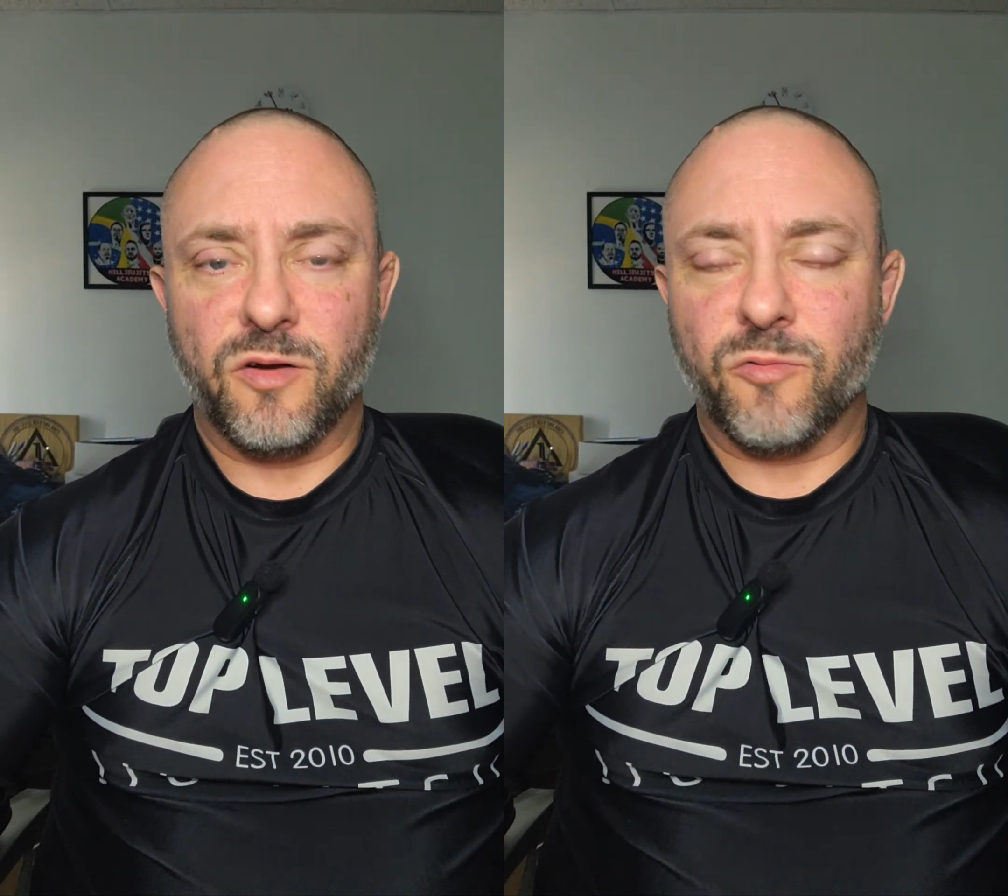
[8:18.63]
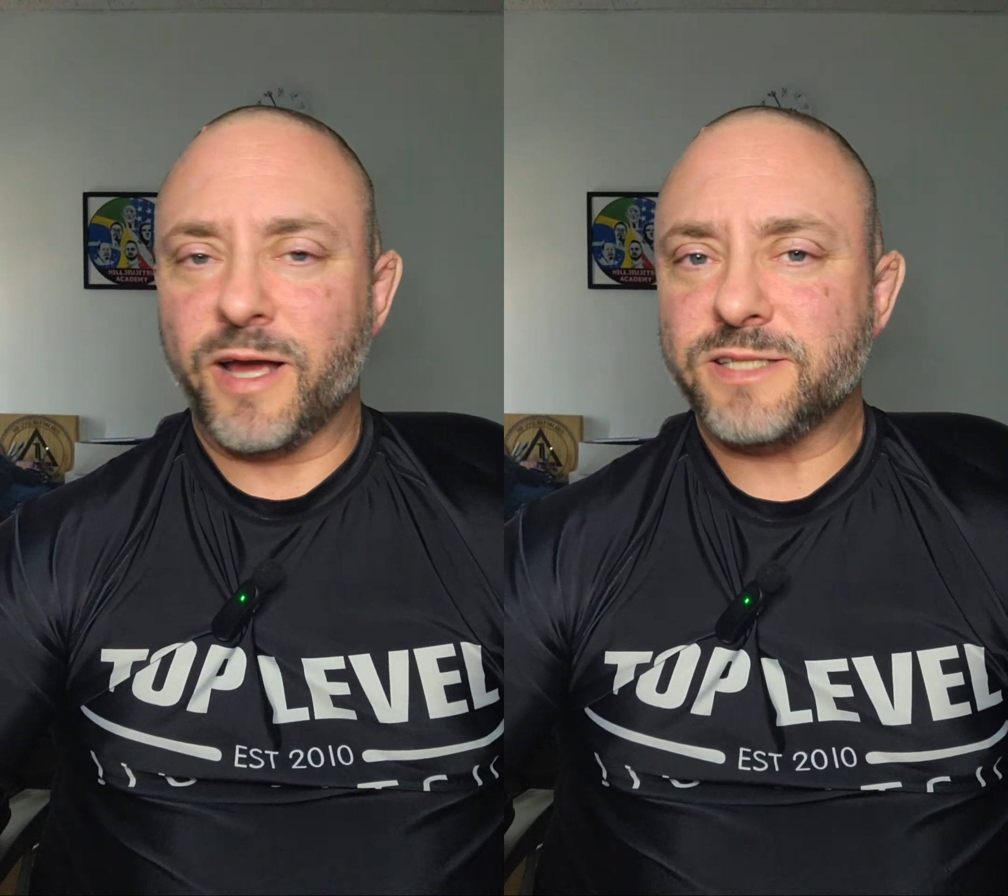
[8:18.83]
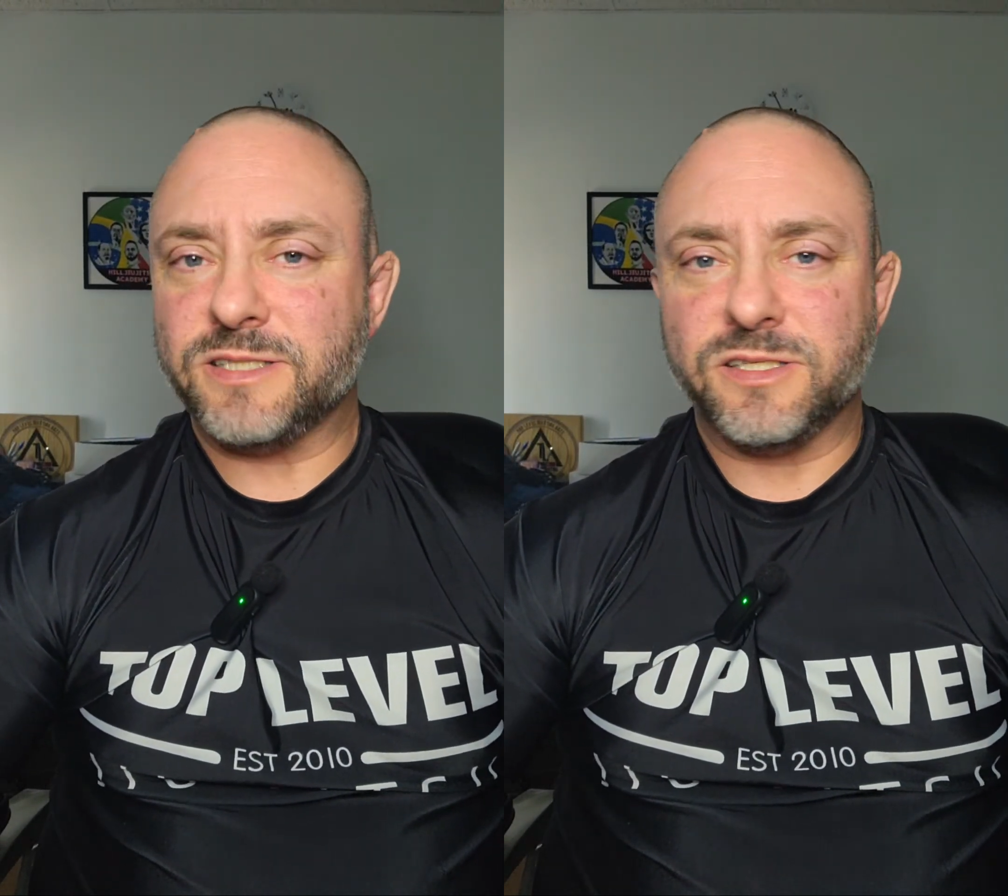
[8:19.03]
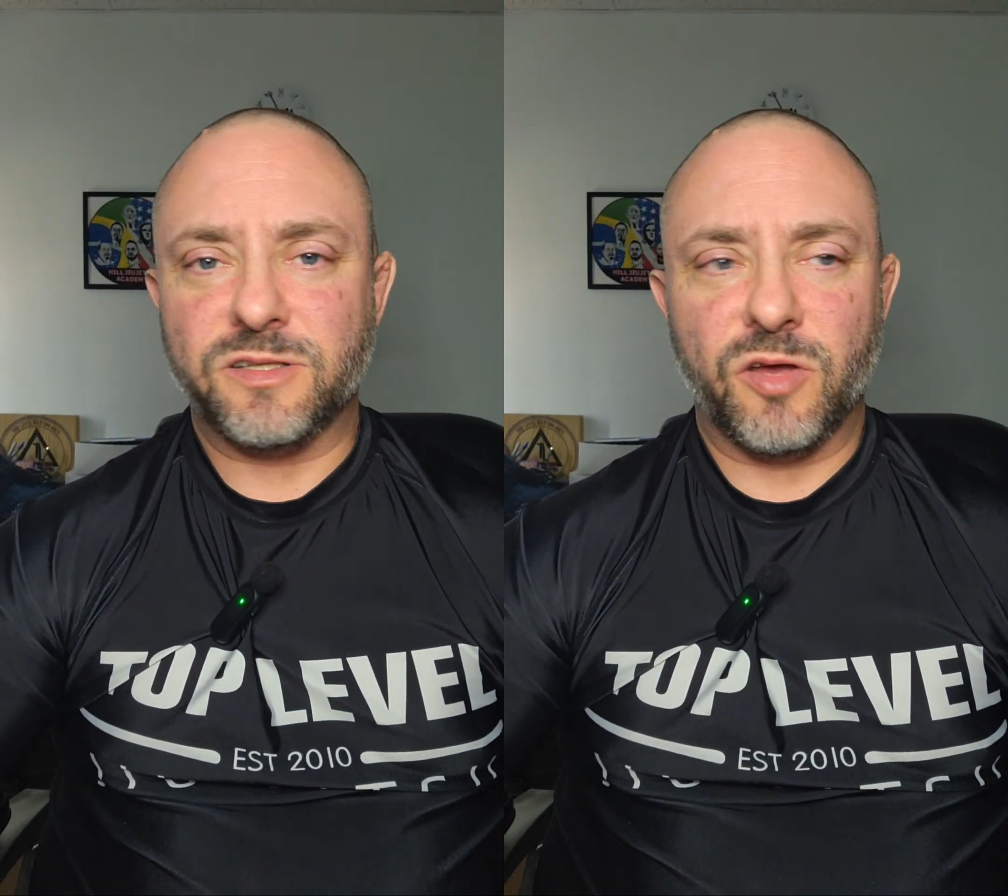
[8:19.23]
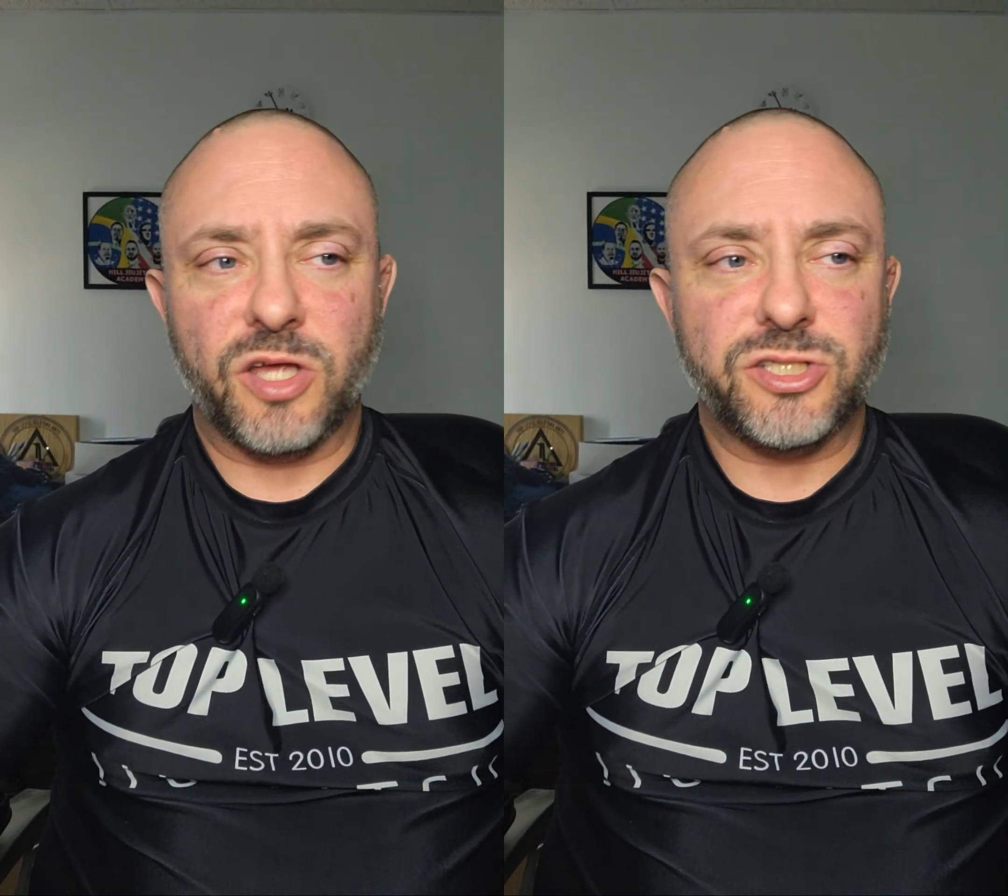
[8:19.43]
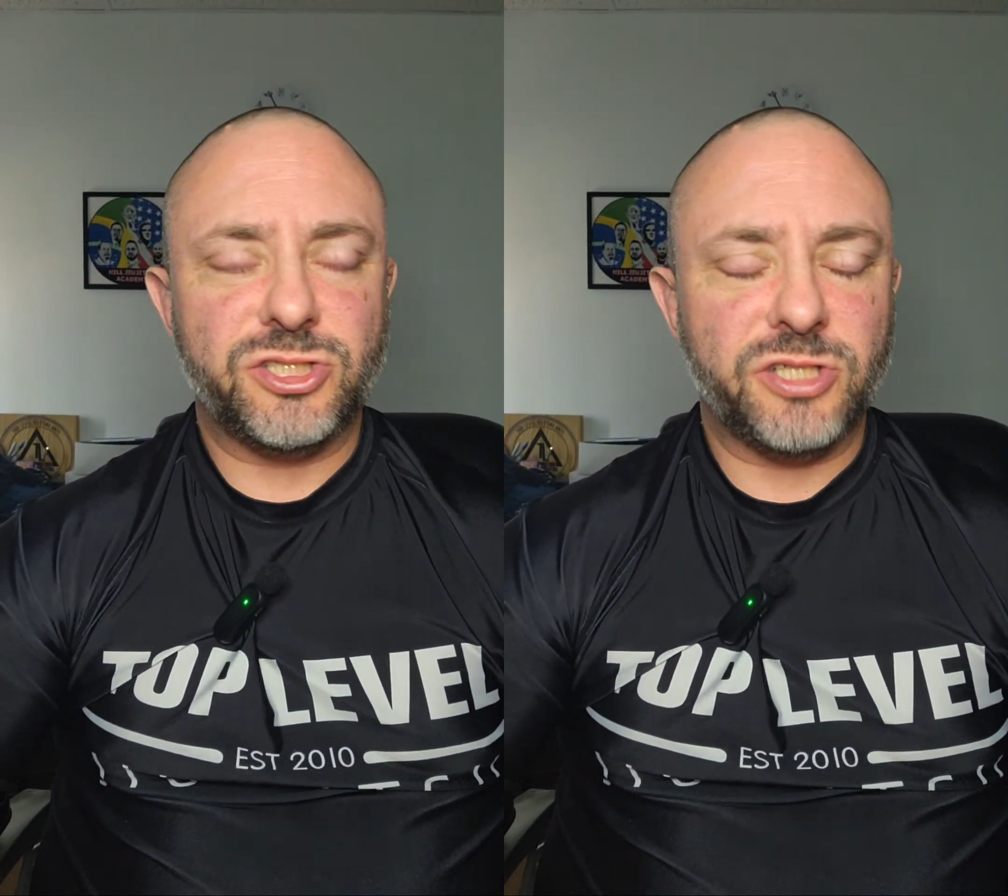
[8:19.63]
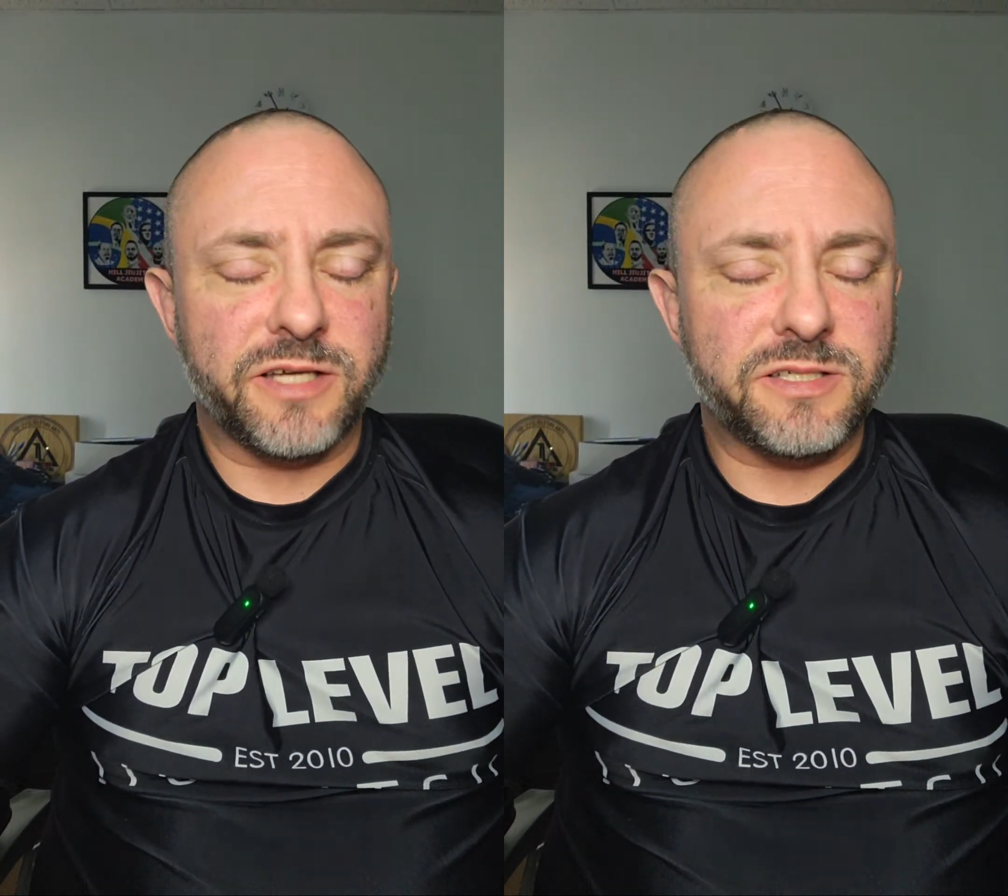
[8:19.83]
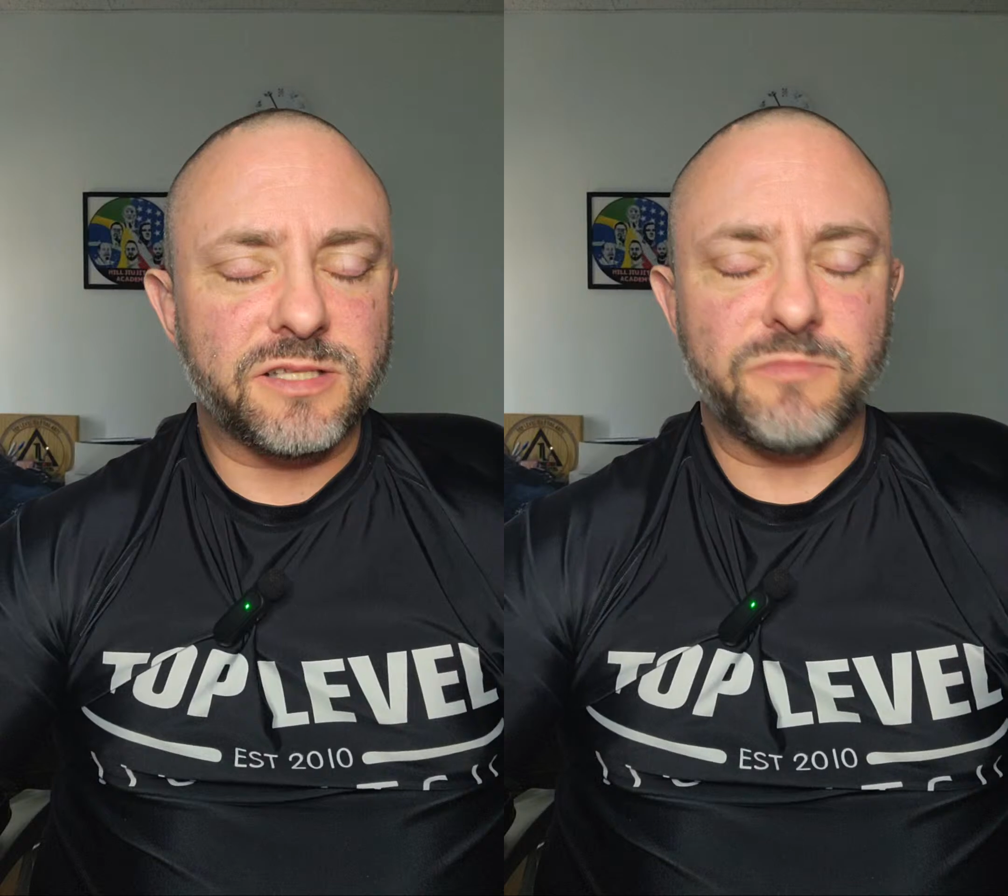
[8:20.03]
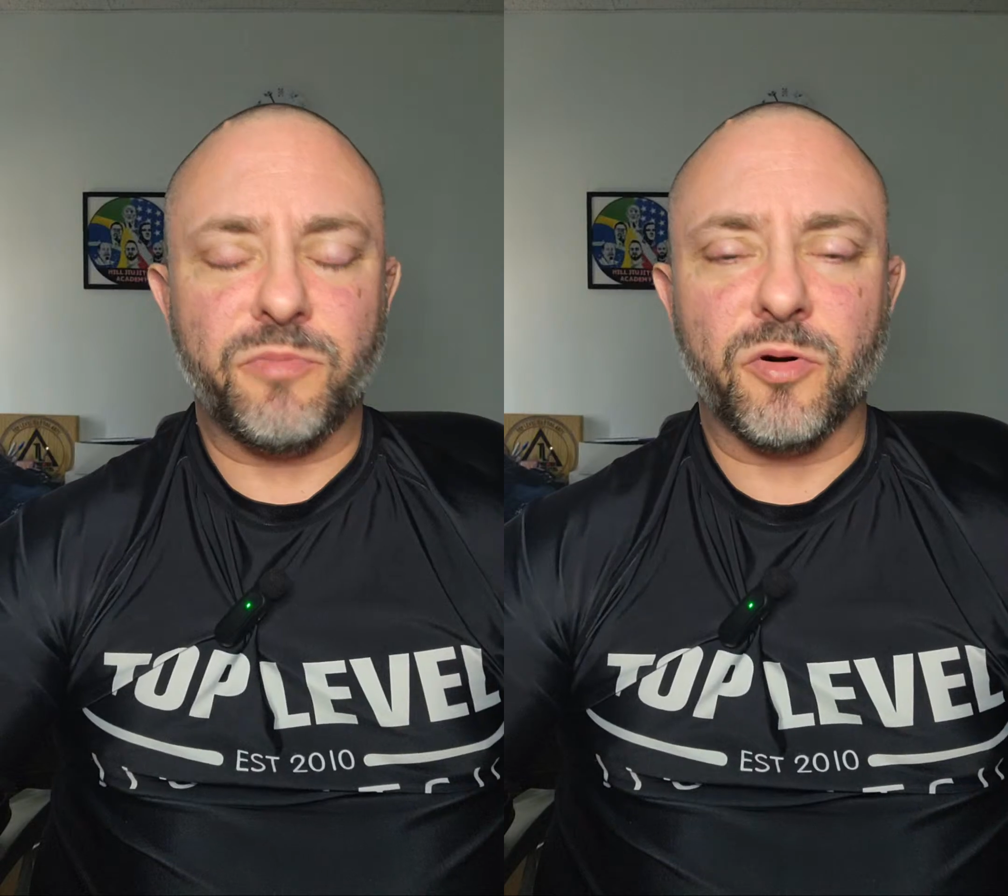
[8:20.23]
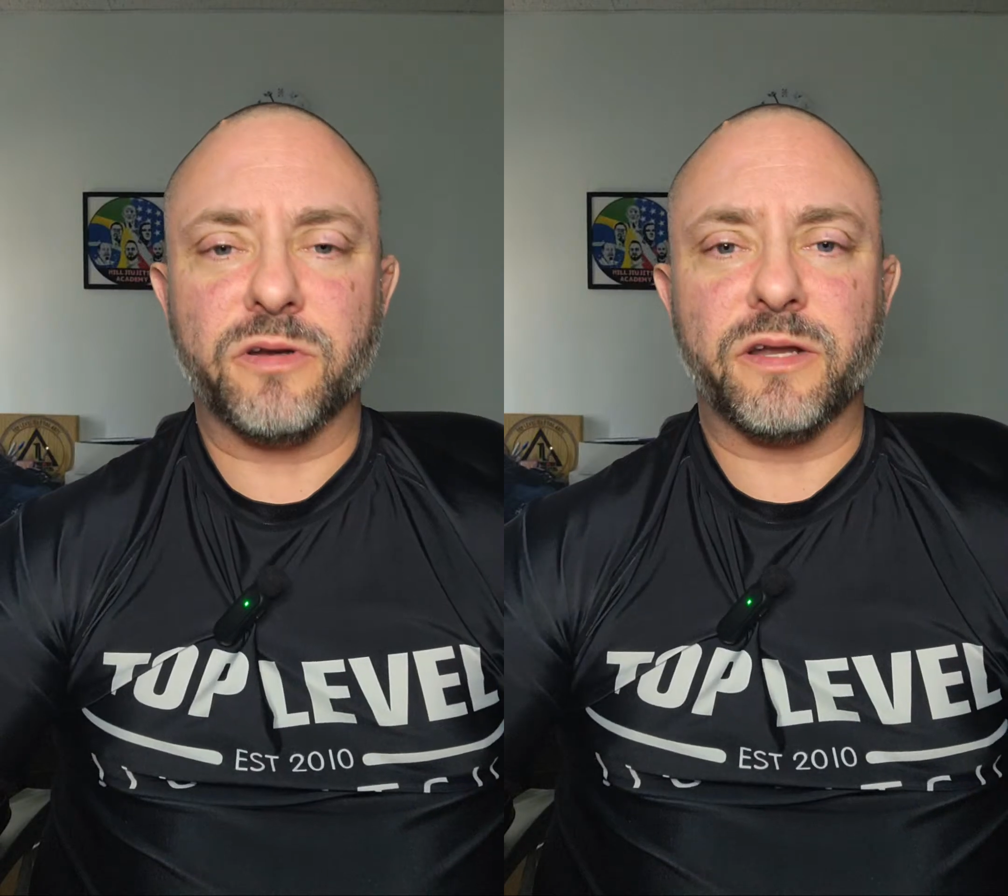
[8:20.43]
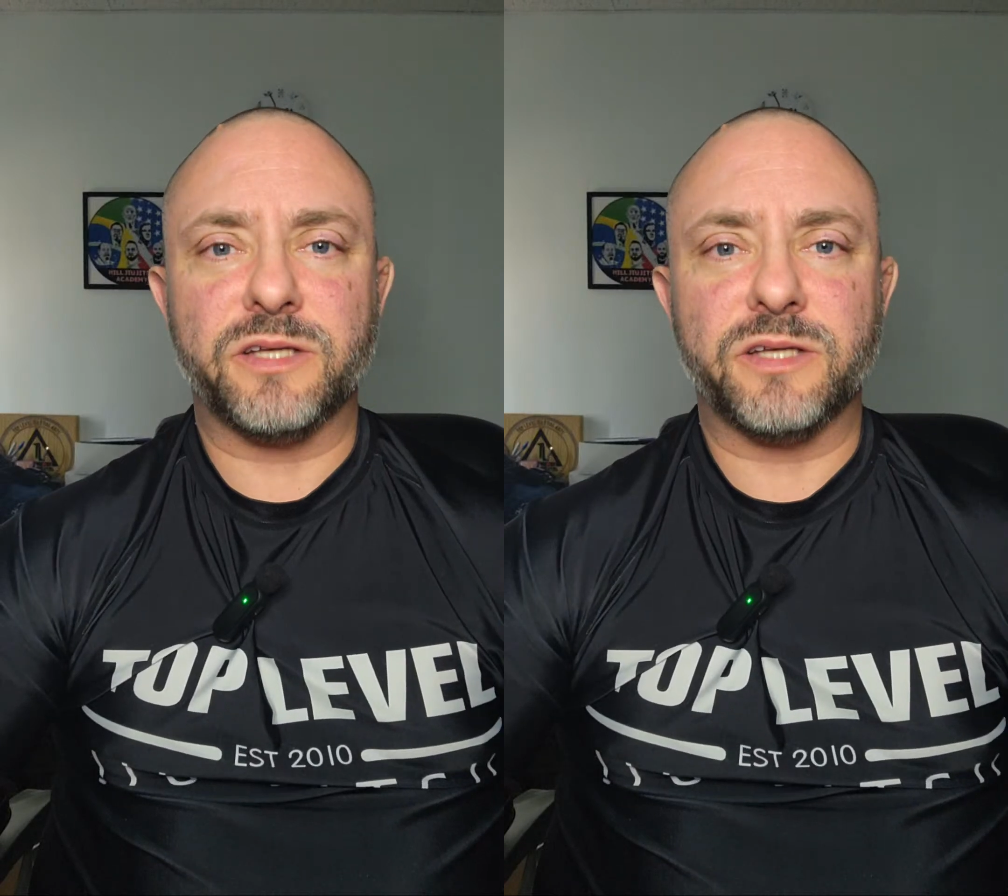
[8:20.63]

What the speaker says: Rest is just as important